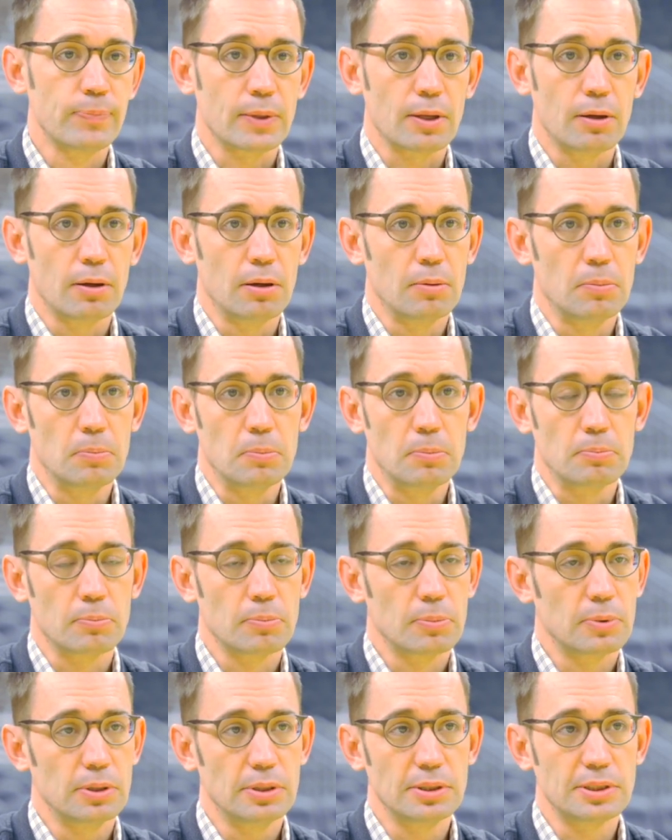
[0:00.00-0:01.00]
Um,
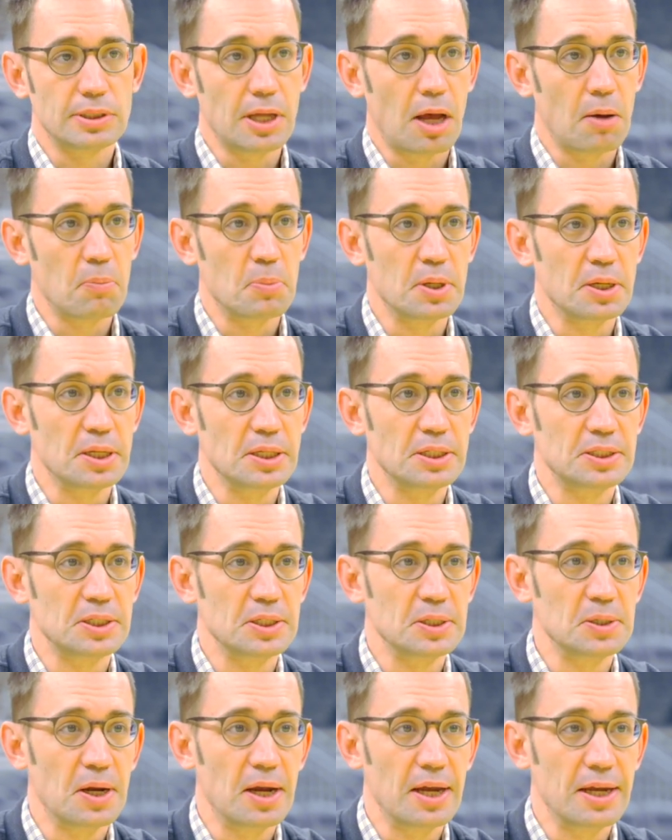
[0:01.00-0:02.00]
it's not been
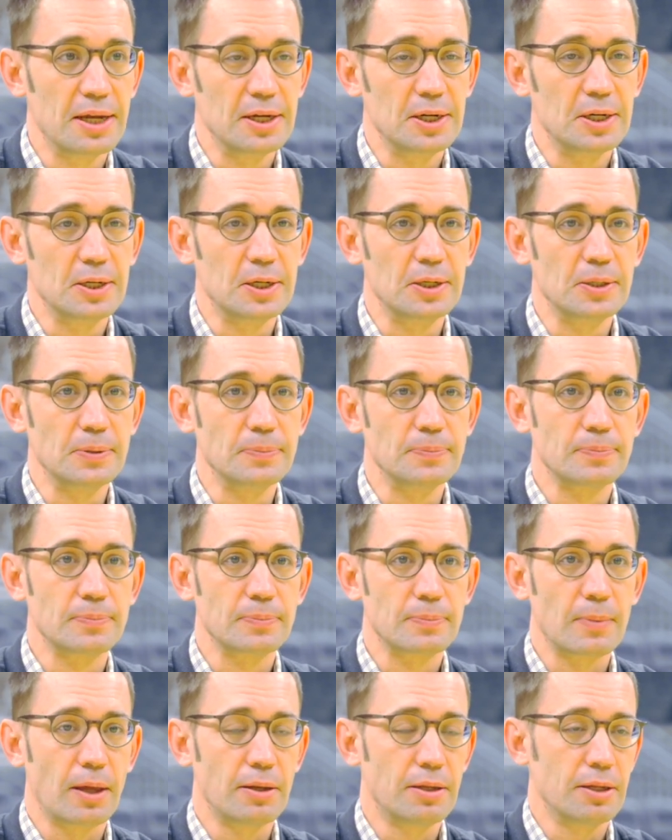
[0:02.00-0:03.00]
easy, right? Um,
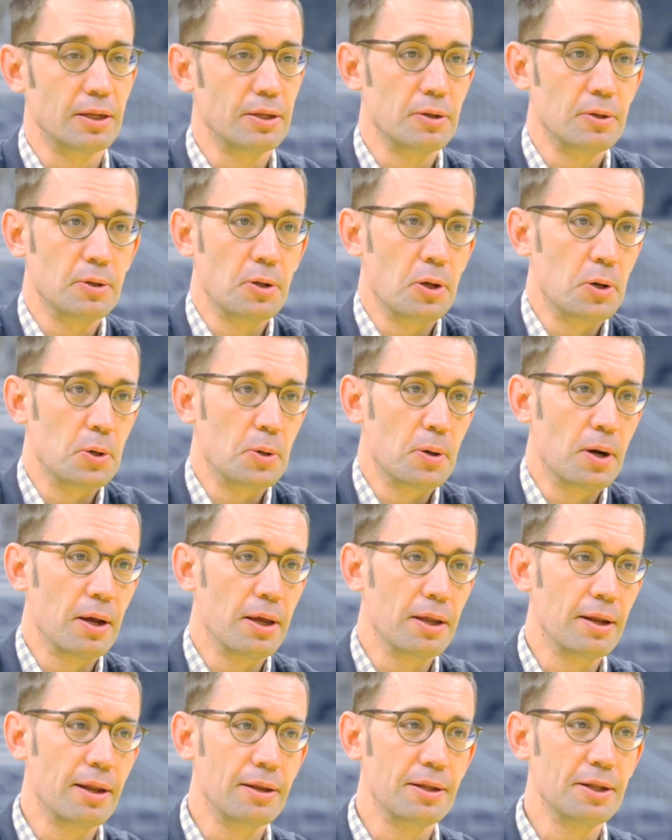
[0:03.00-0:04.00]
I didn't know, I,
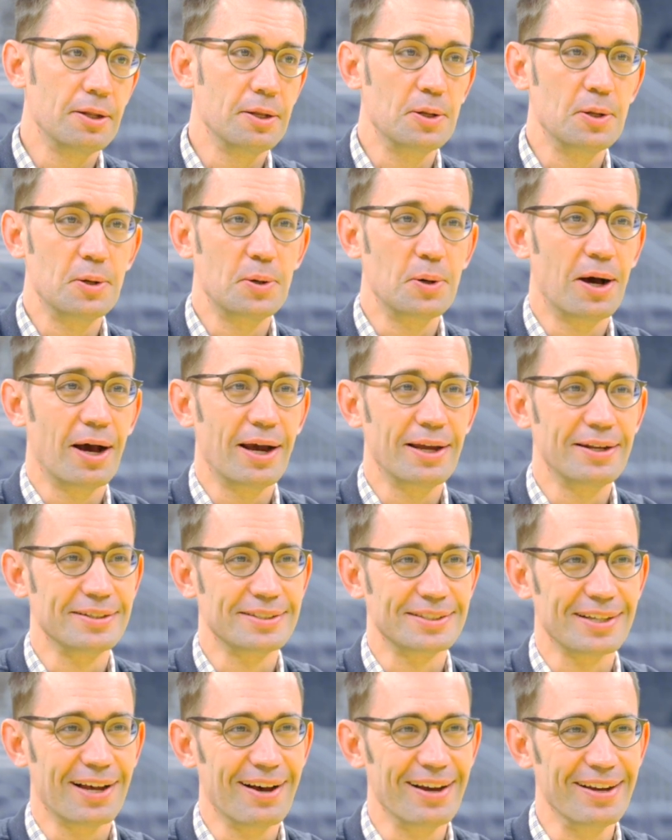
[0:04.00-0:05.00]
I didn't know high
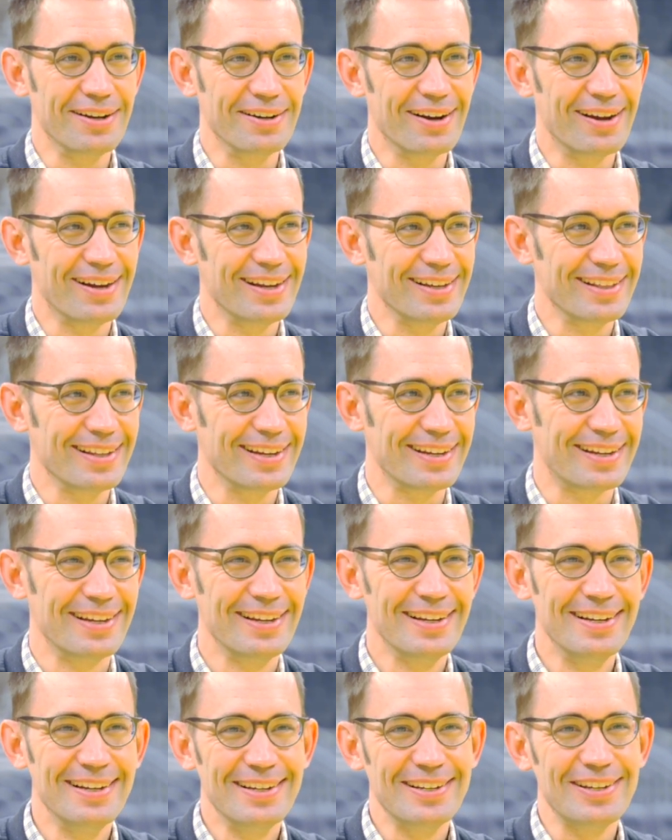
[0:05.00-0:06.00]
design, right? Like,
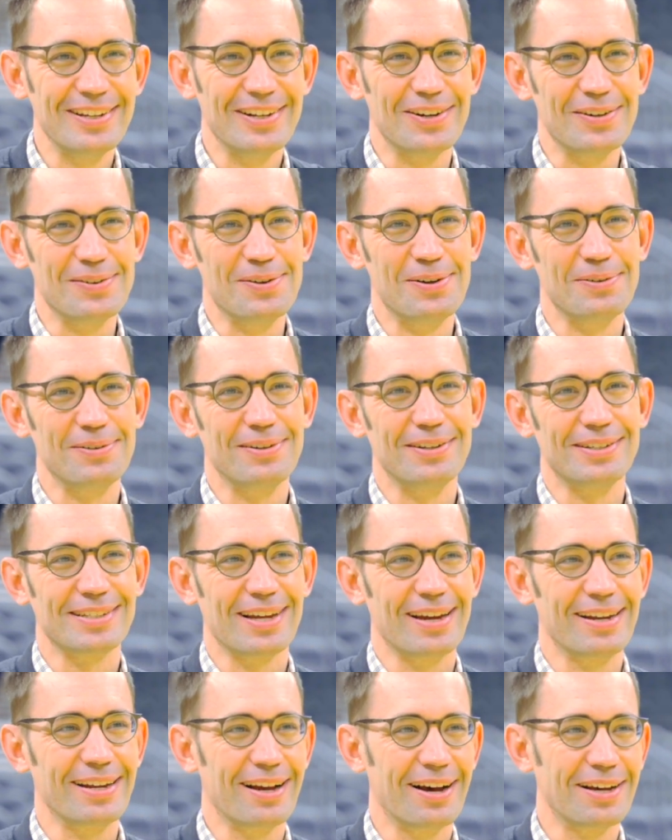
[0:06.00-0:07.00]
you know,
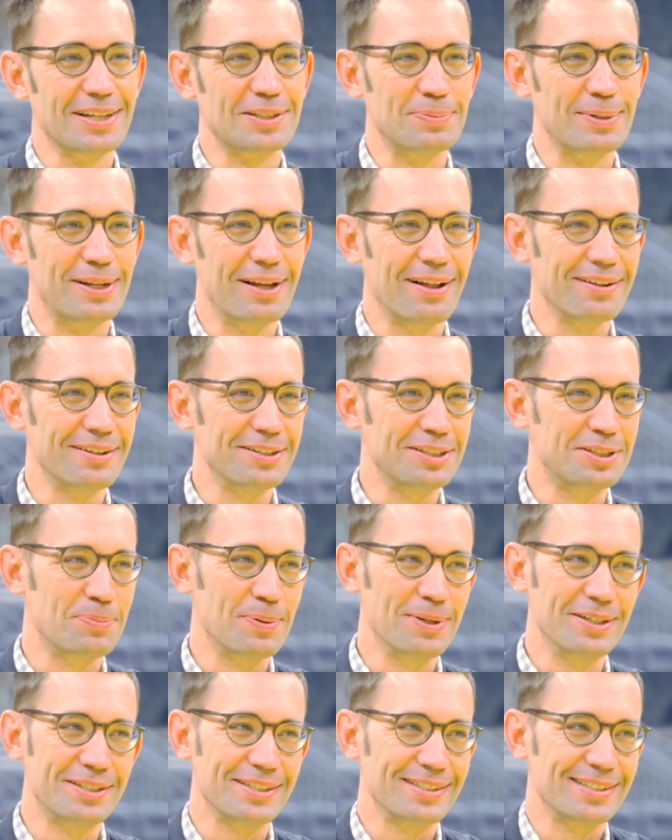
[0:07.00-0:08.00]
designing hospitality
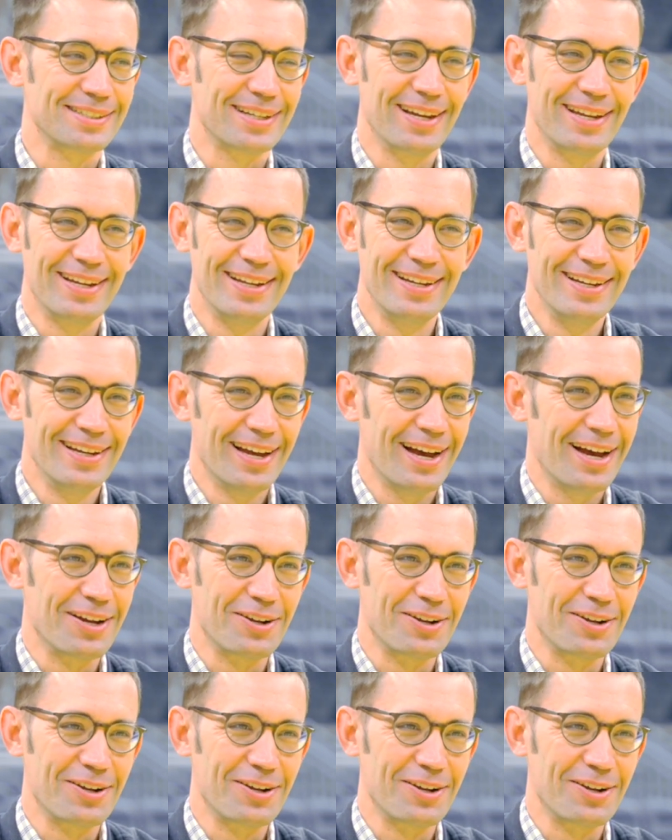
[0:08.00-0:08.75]
spaces, I, I